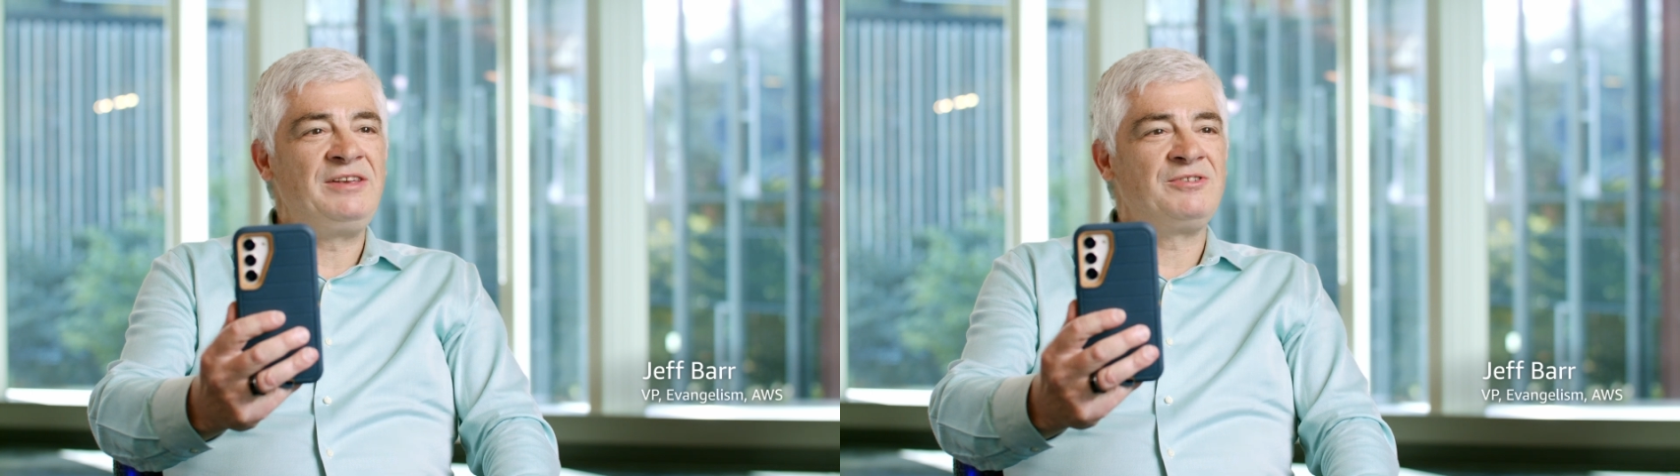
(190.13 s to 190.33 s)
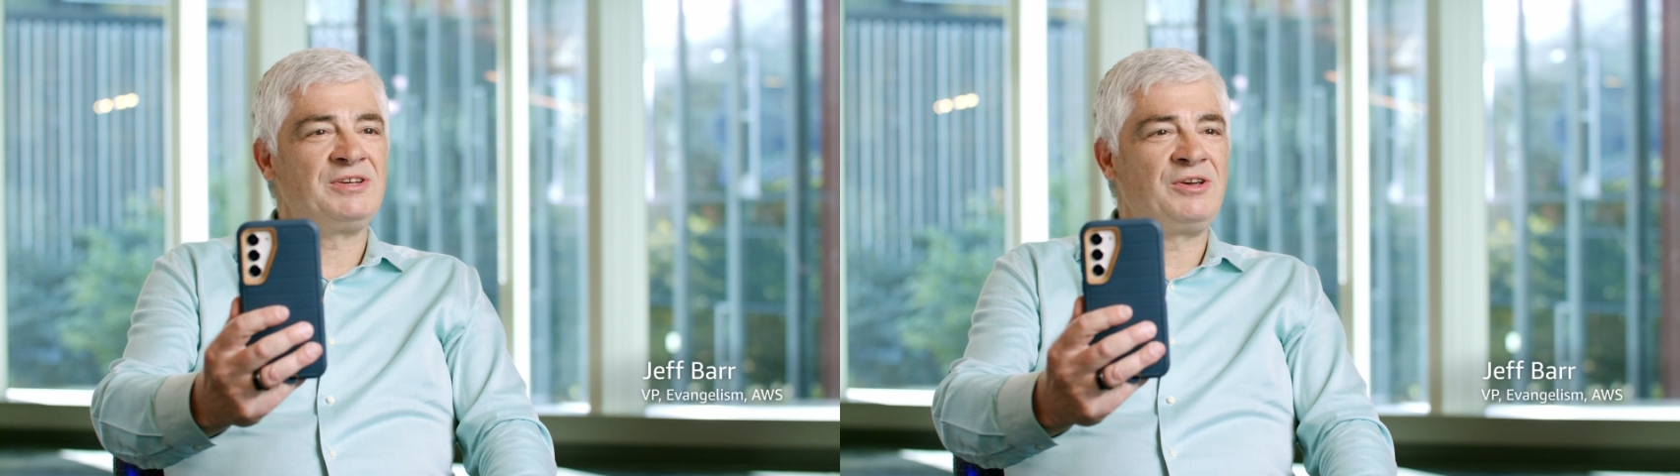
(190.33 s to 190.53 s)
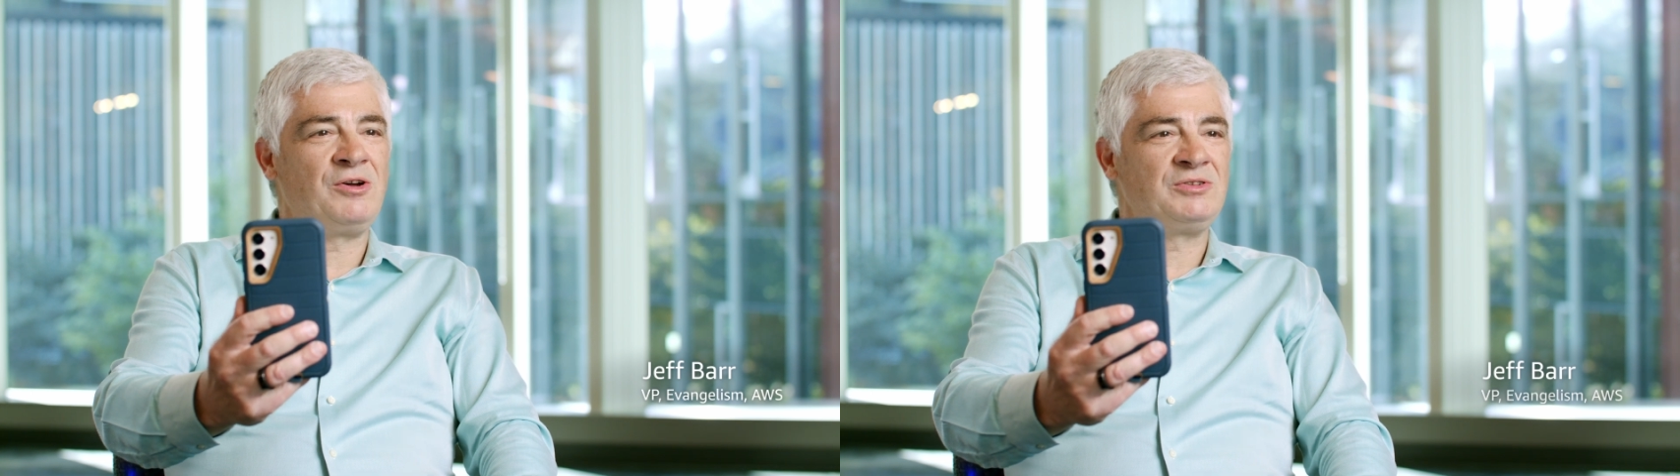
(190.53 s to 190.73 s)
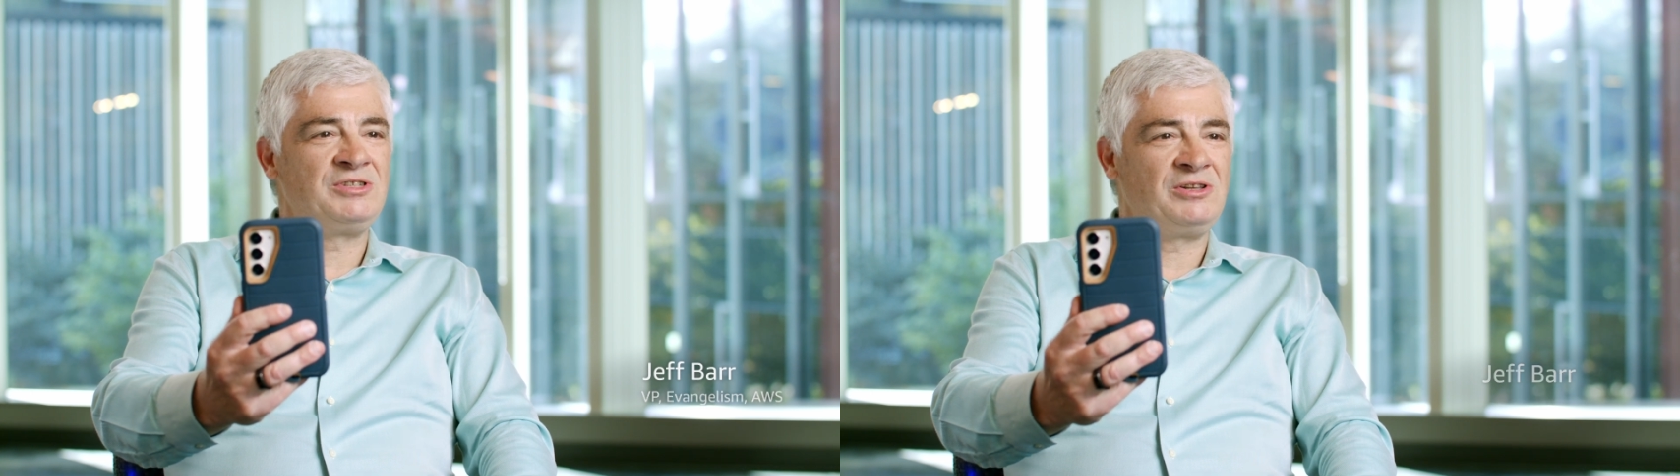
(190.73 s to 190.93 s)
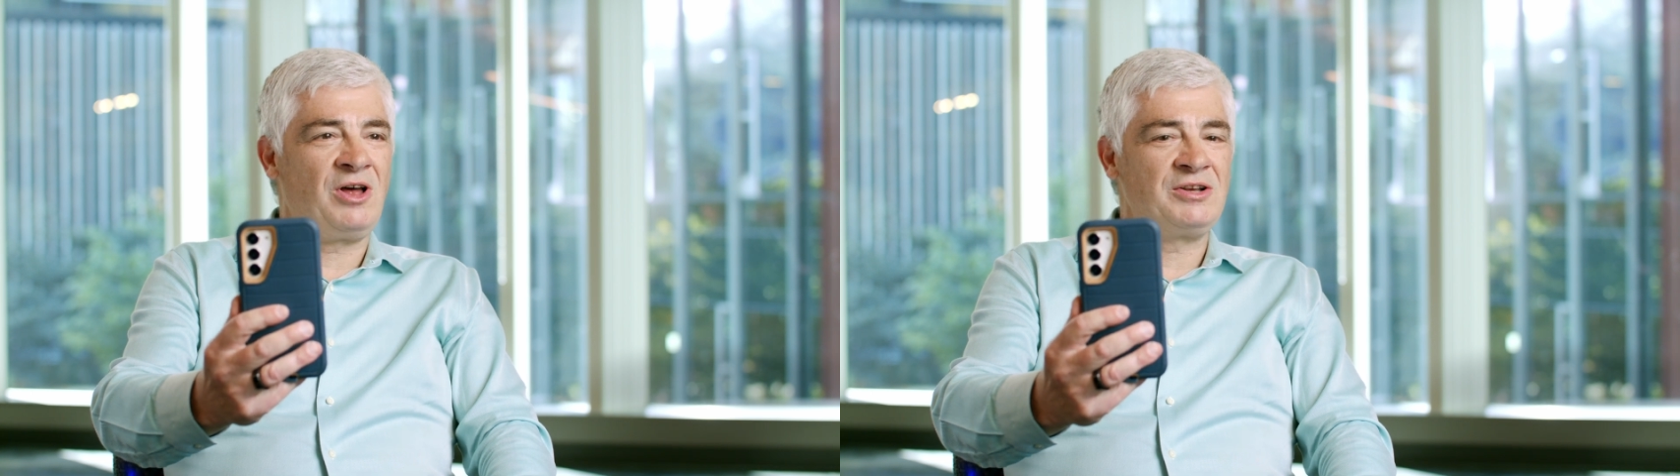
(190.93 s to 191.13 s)
years ago
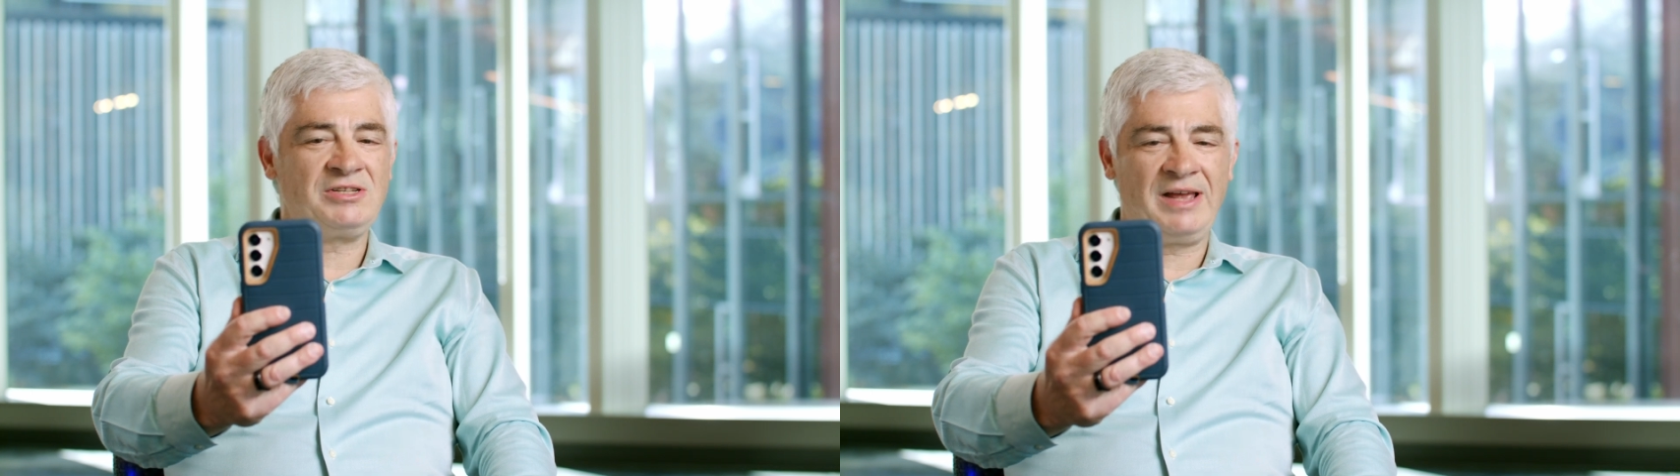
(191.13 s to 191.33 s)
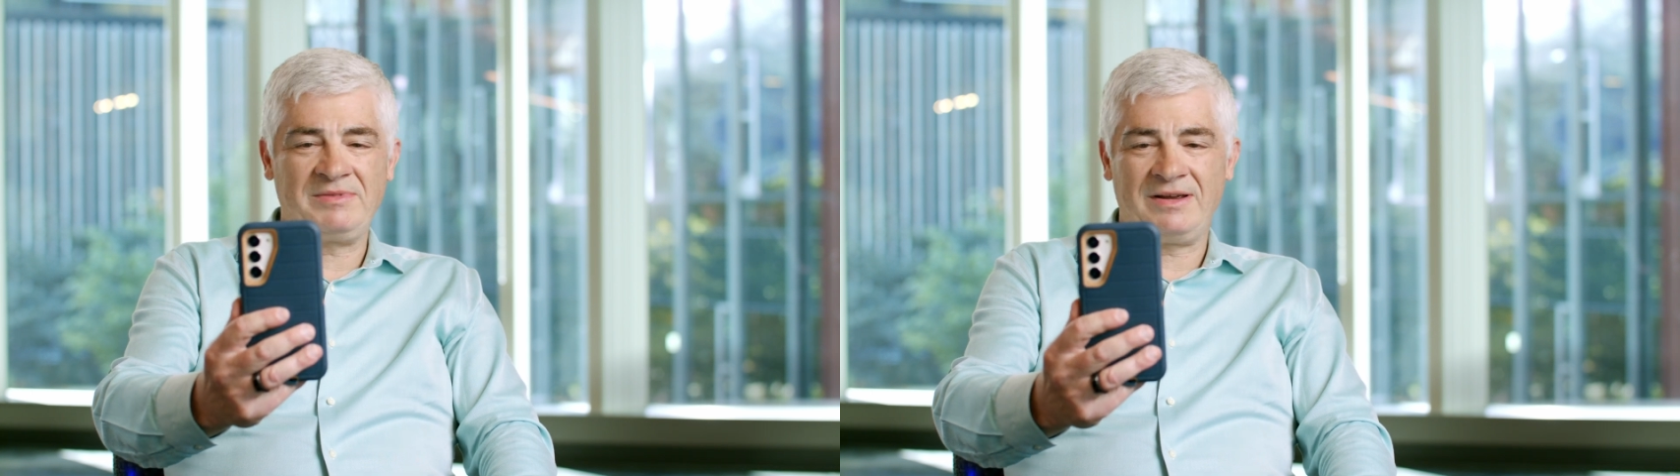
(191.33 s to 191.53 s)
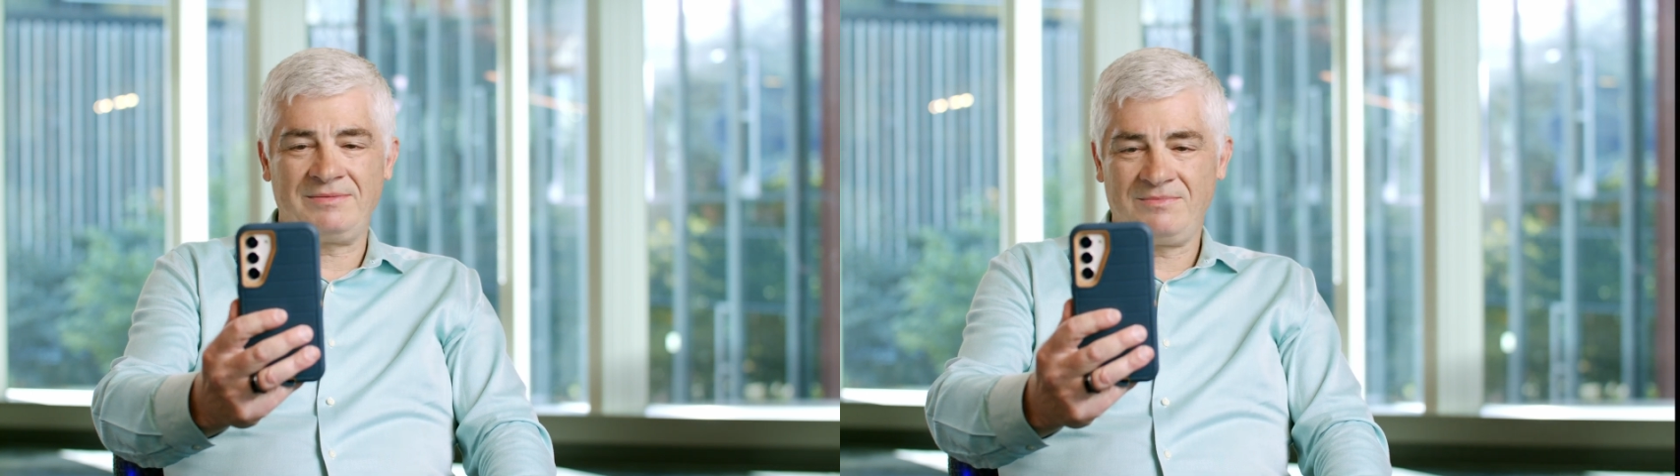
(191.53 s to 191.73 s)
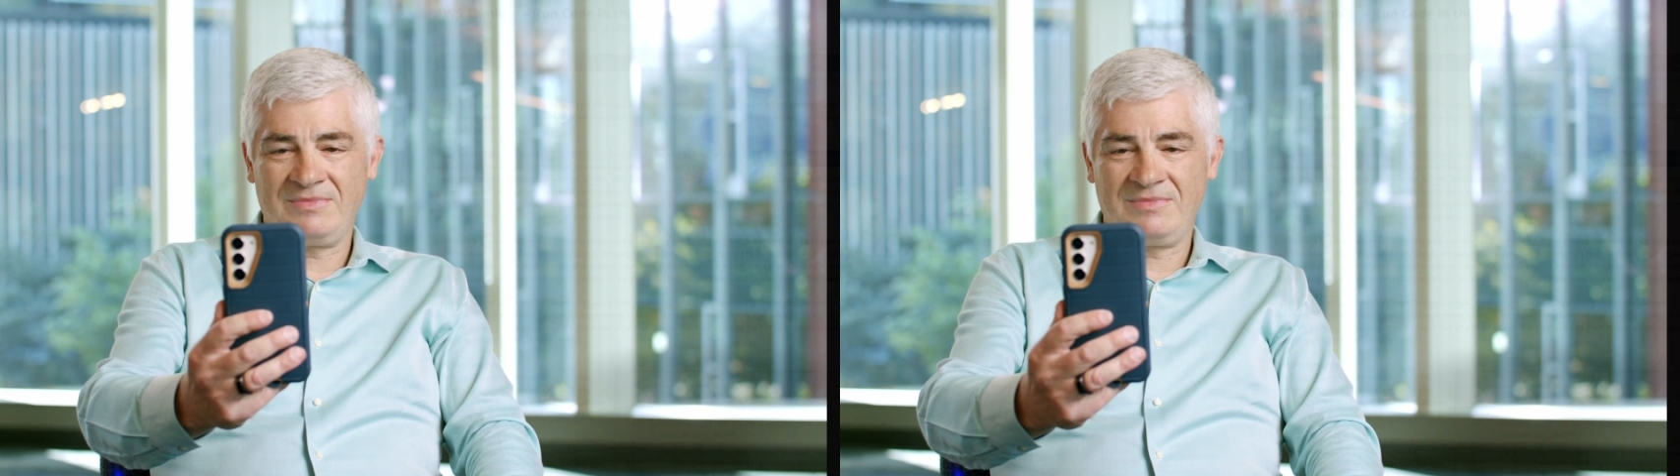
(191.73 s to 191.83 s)
to launch Lambda.